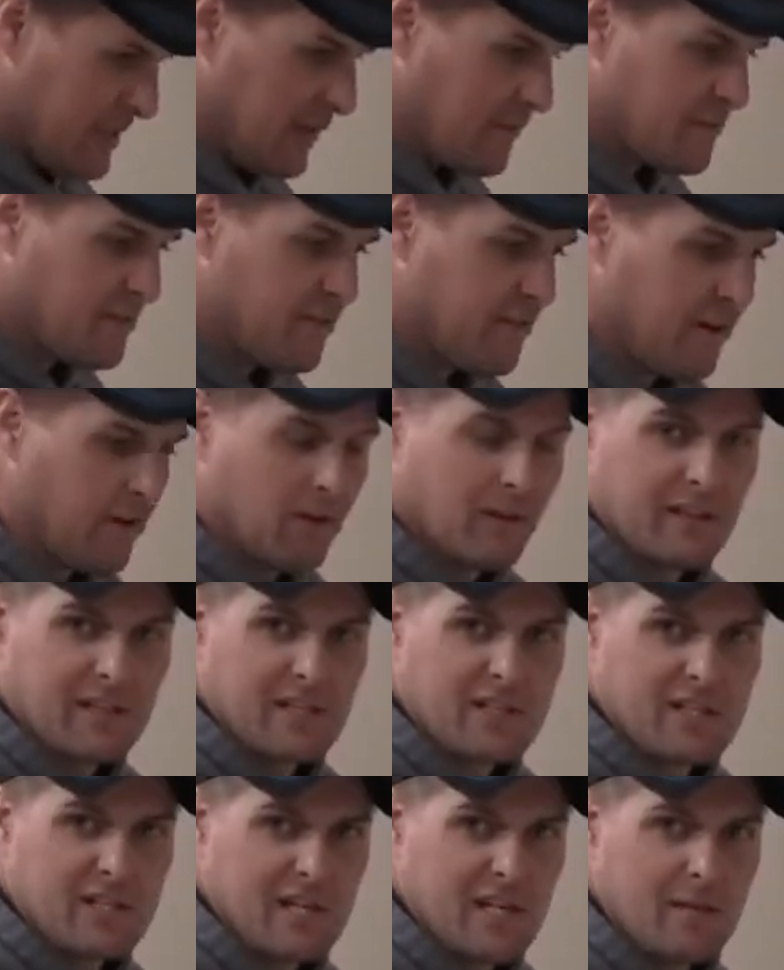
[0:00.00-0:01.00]
stuff's
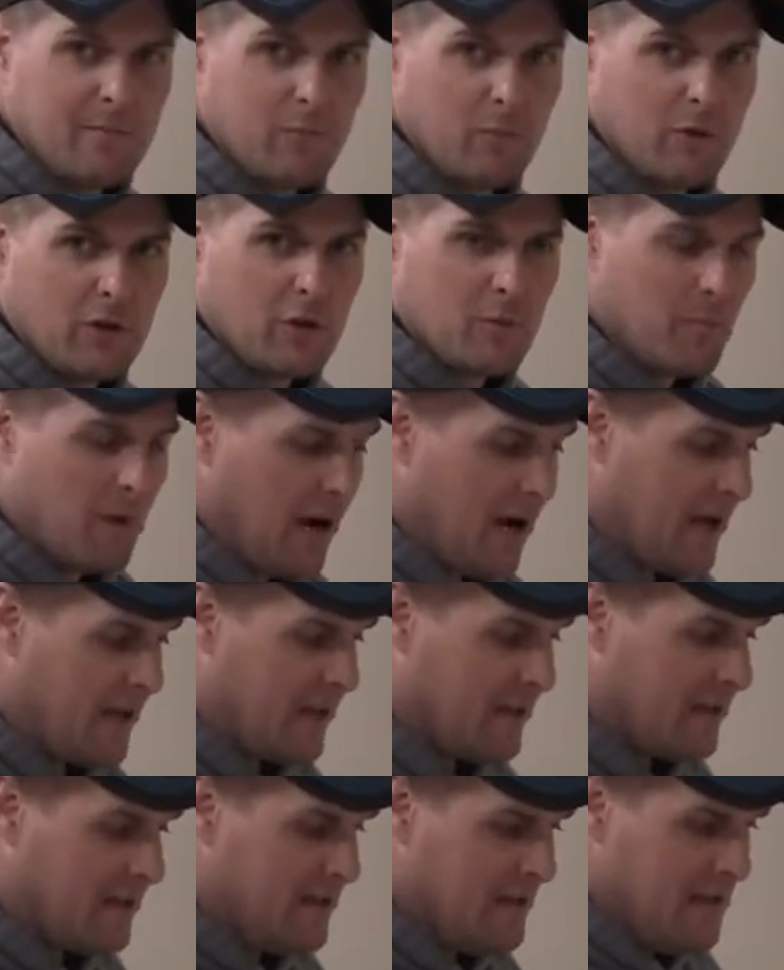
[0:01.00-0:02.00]
fairly cheap when you
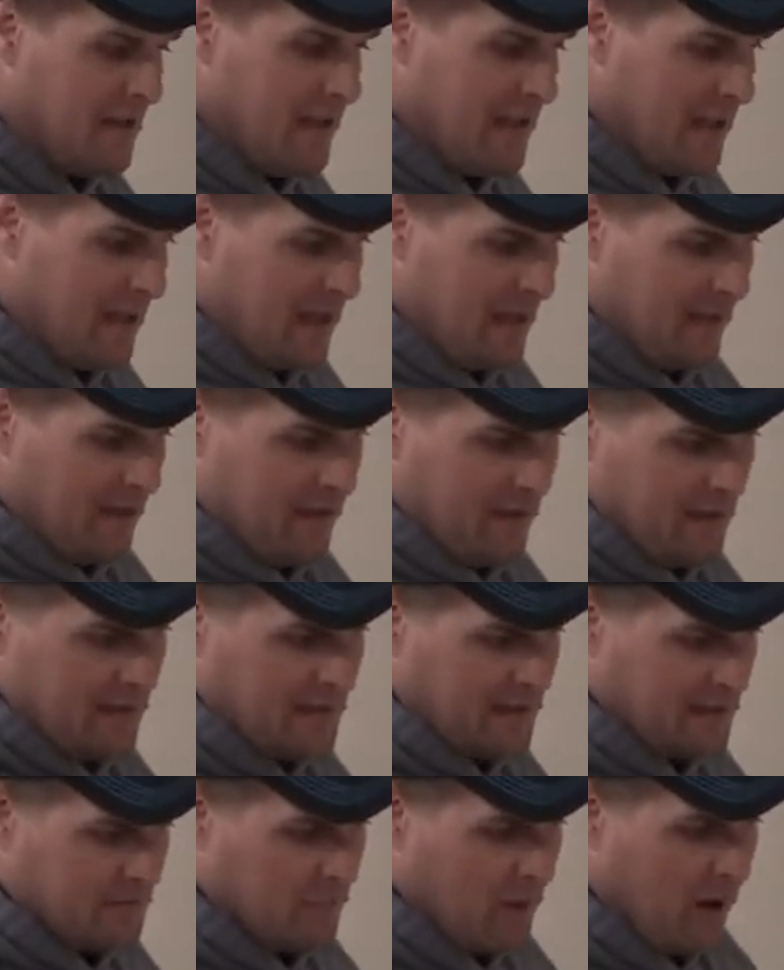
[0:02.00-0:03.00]
buy it, and
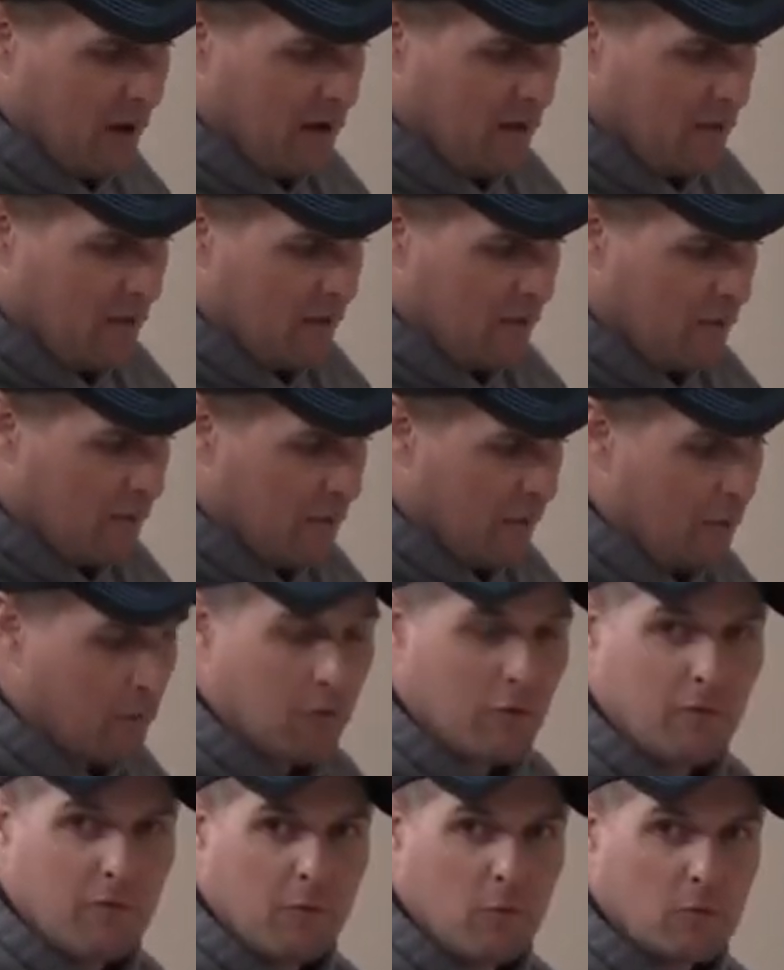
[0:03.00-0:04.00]
this is probably the
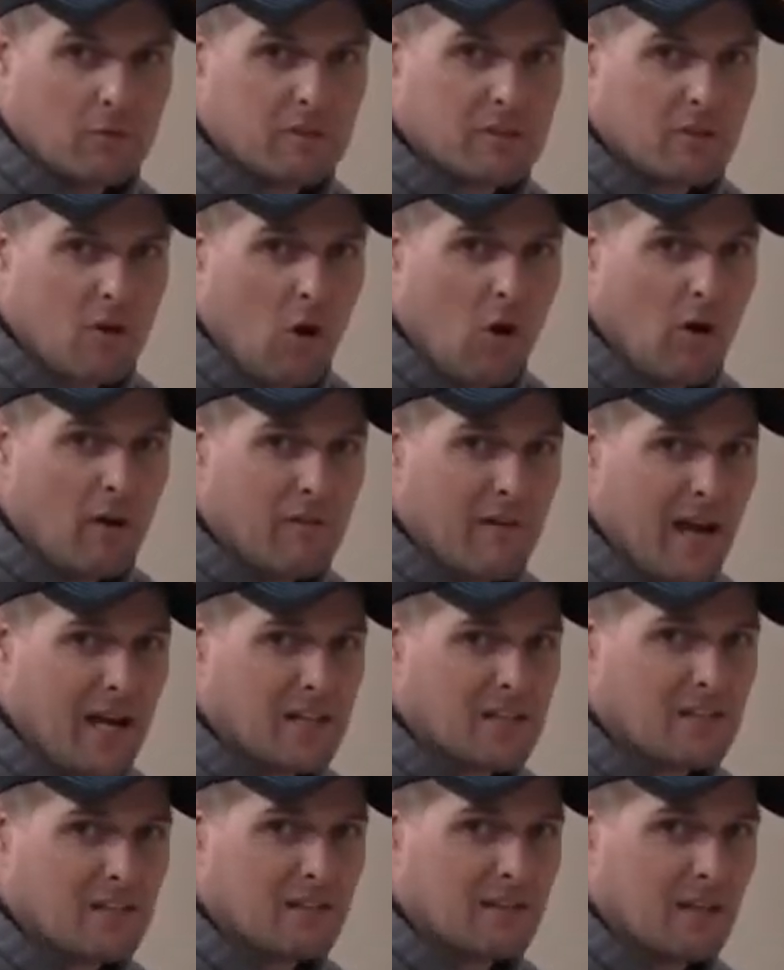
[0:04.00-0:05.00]
third or fourth skull I've
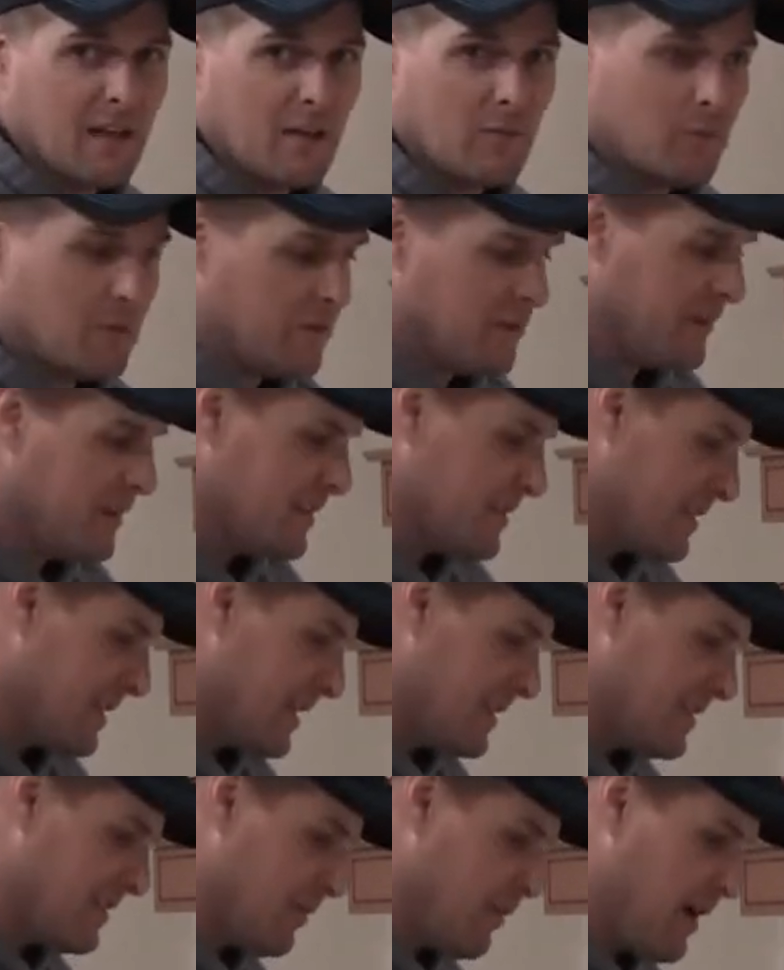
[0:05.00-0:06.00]
actually done with this,
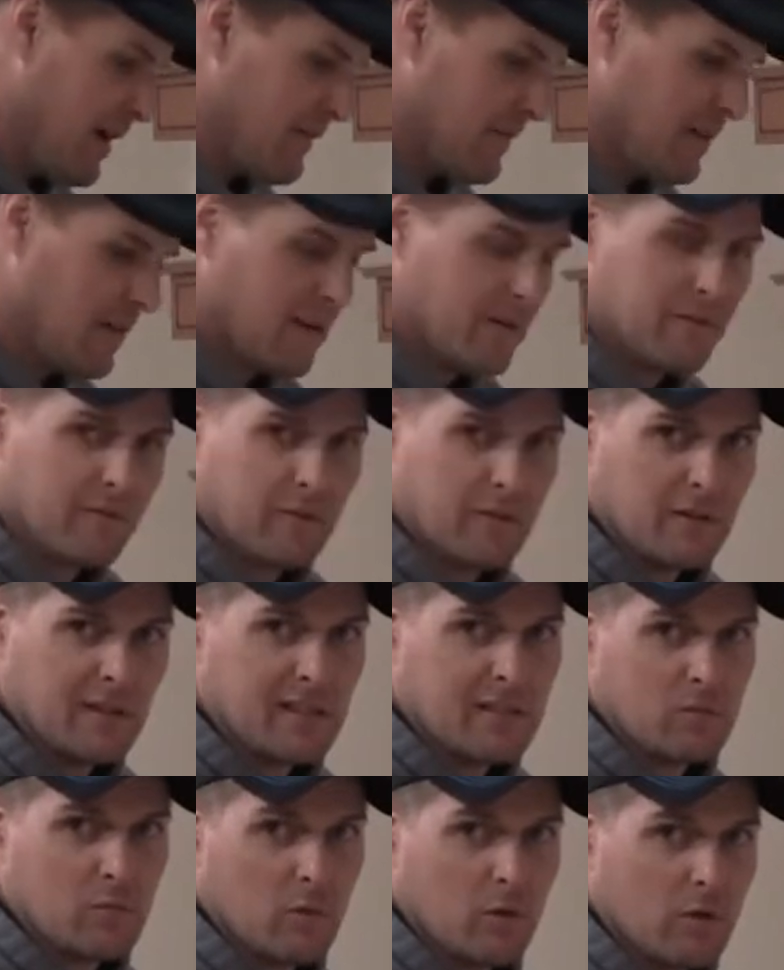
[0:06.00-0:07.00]
and I still have enough for at
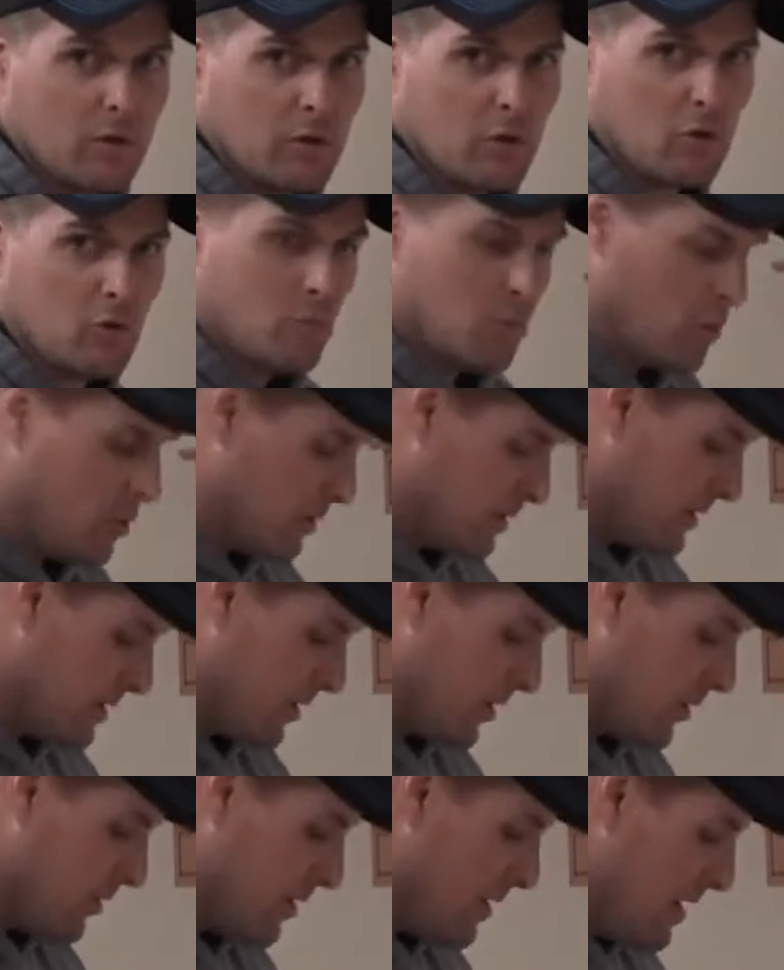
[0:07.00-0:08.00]
least one or two more.
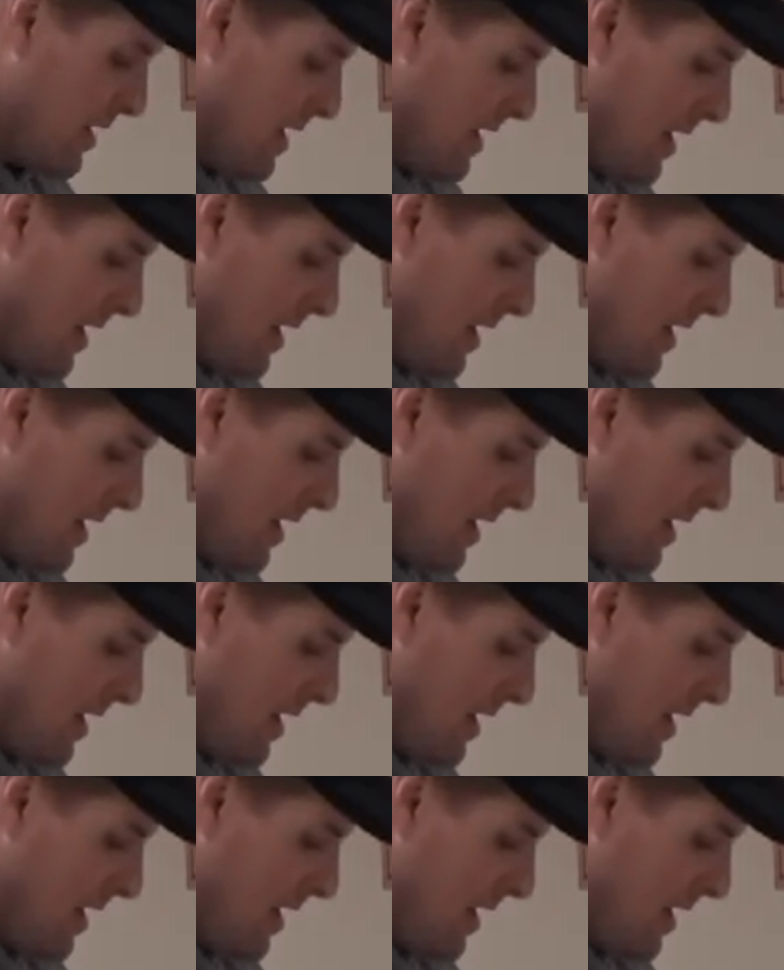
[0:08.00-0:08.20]
So